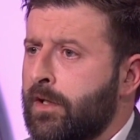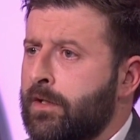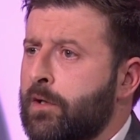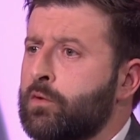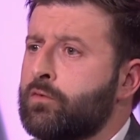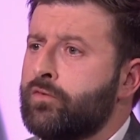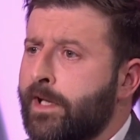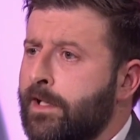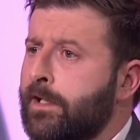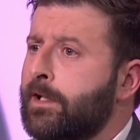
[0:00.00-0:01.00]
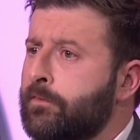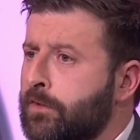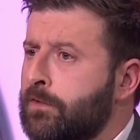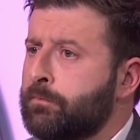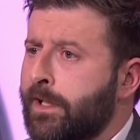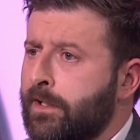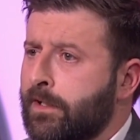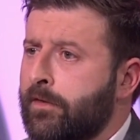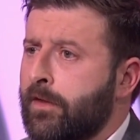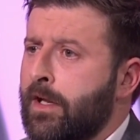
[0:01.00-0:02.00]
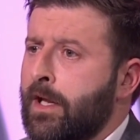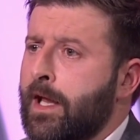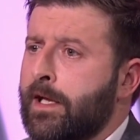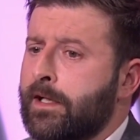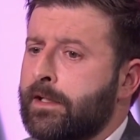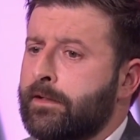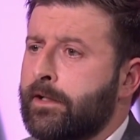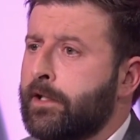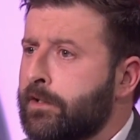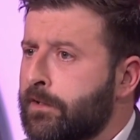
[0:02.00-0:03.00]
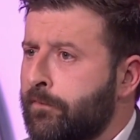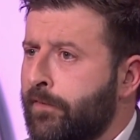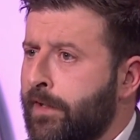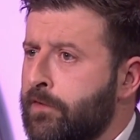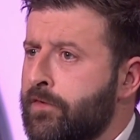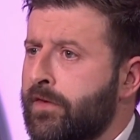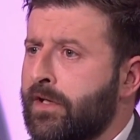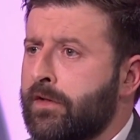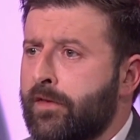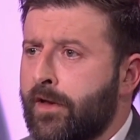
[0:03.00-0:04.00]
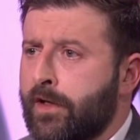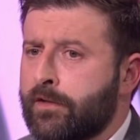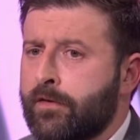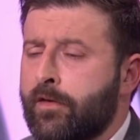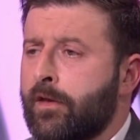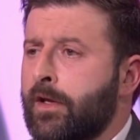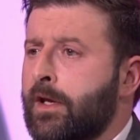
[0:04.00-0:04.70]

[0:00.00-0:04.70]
They were really difficult meetings to hear the fears, the concerns,